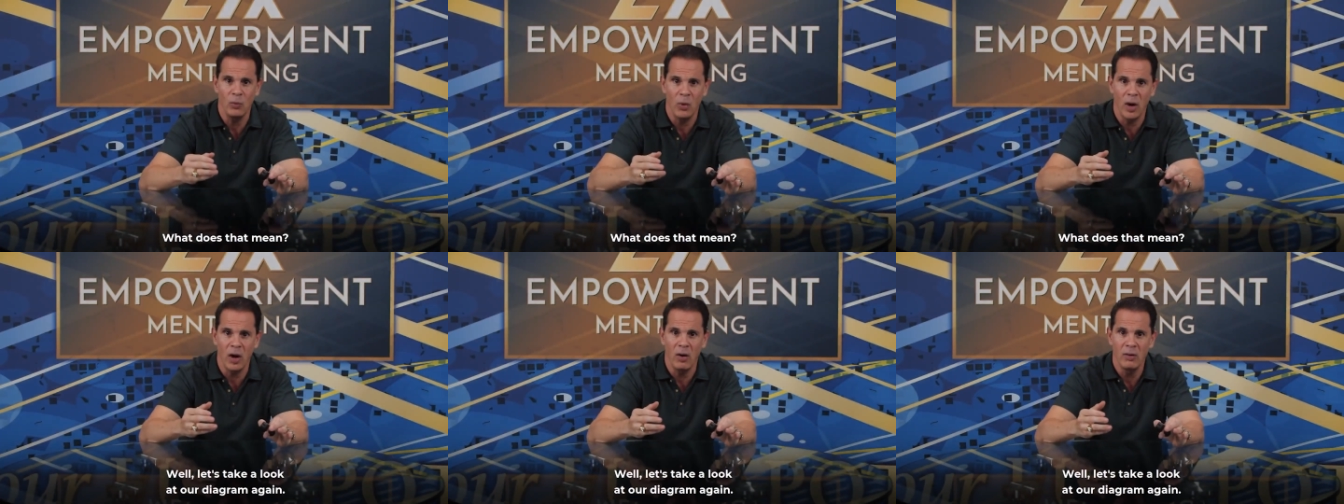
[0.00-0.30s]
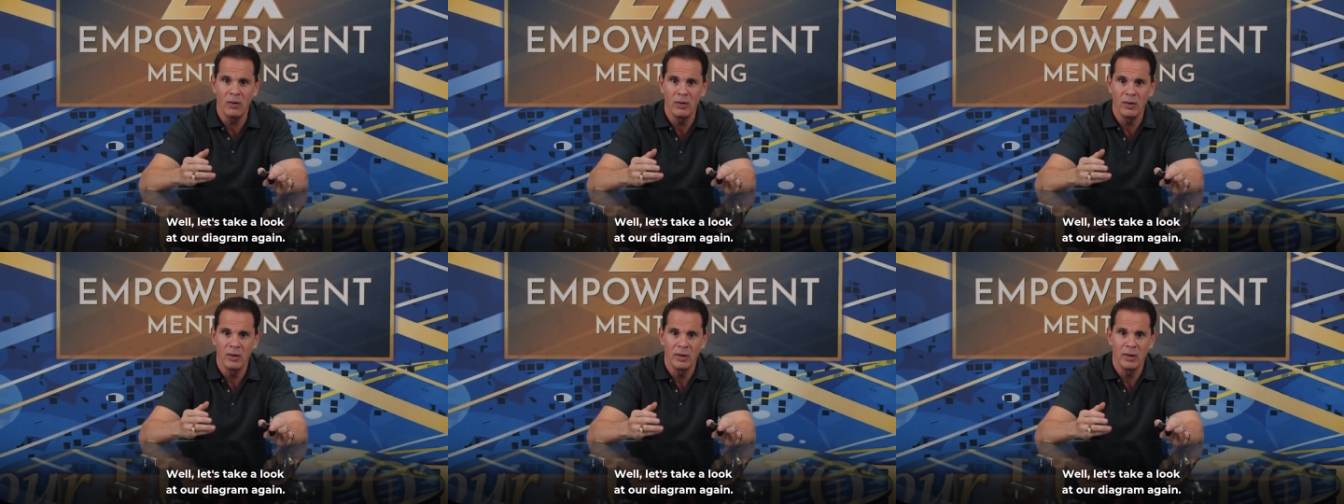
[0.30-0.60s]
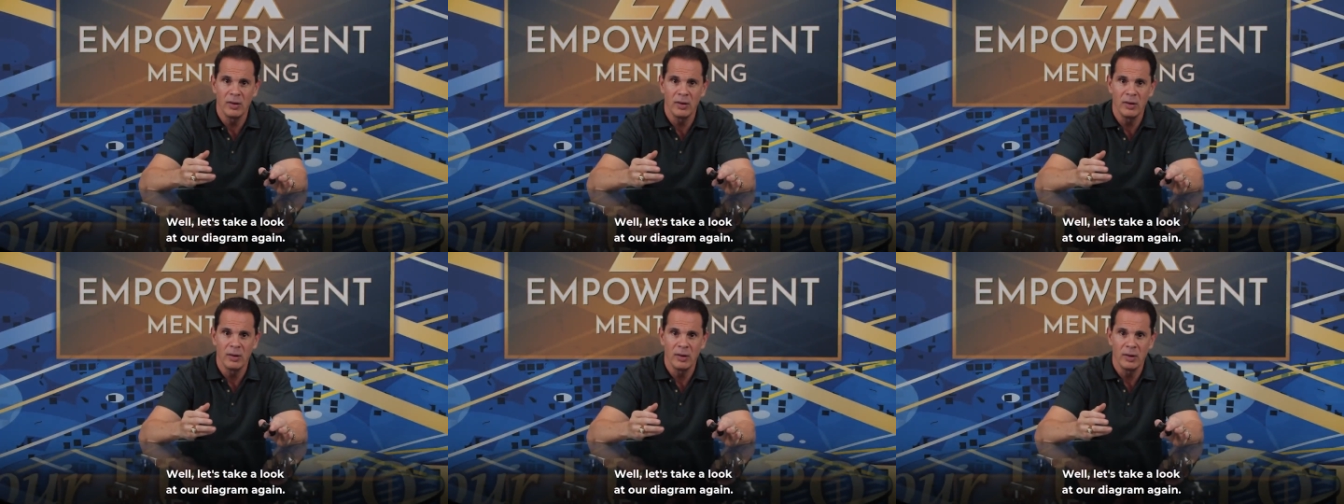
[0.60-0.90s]
Well,
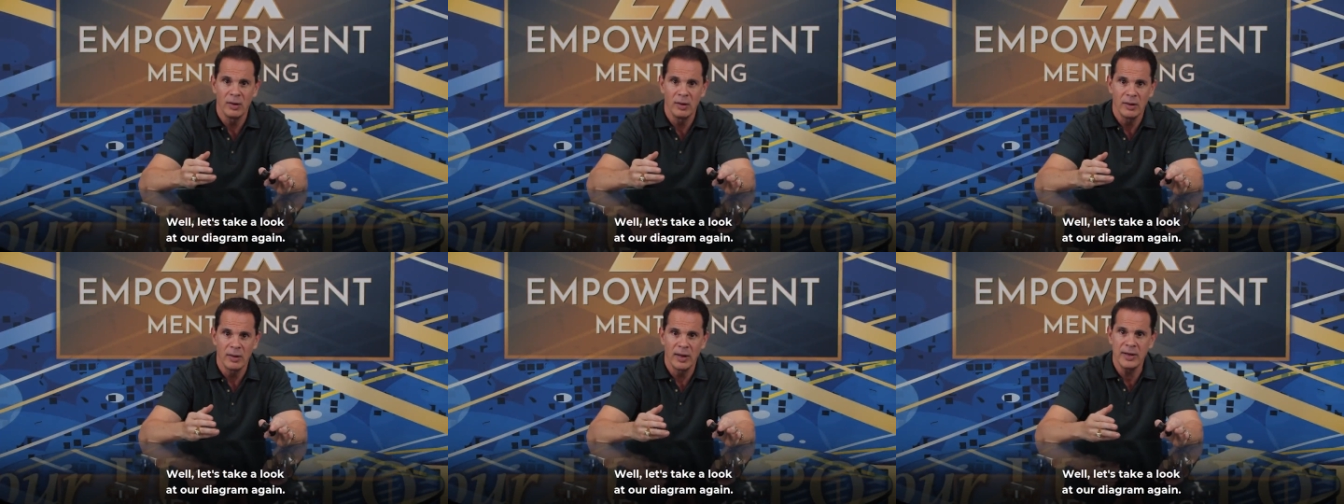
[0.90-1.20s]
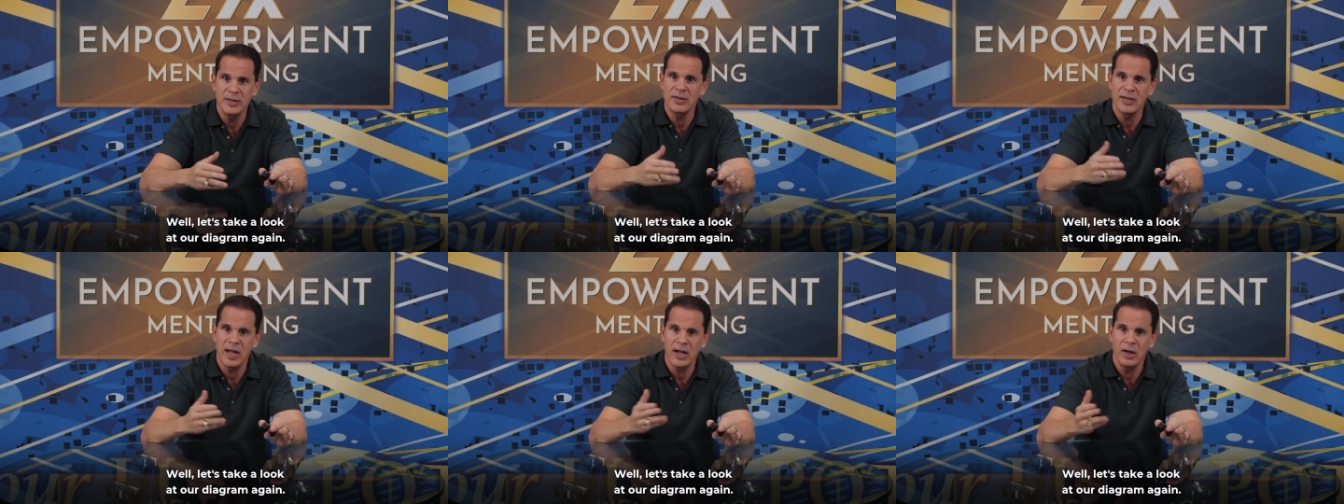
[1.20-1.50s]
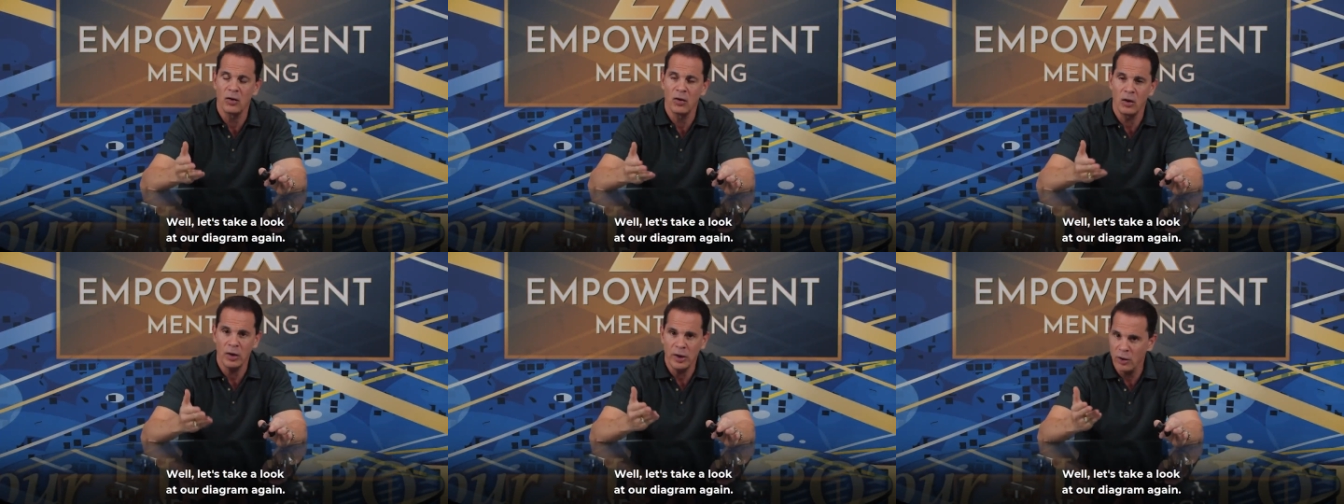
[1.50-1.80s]
let's take
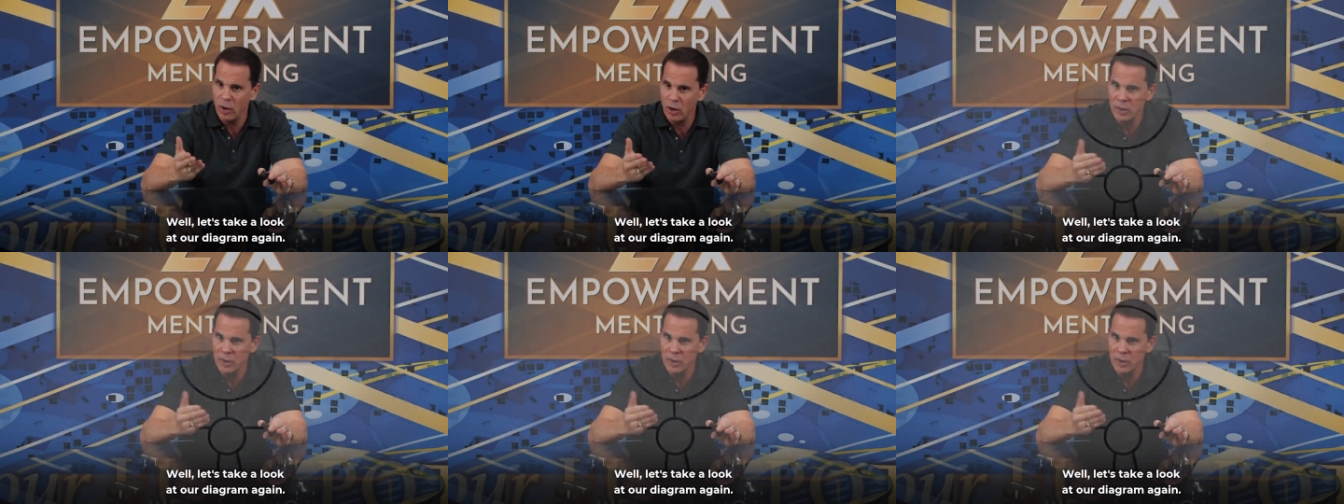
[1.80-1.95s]
a look at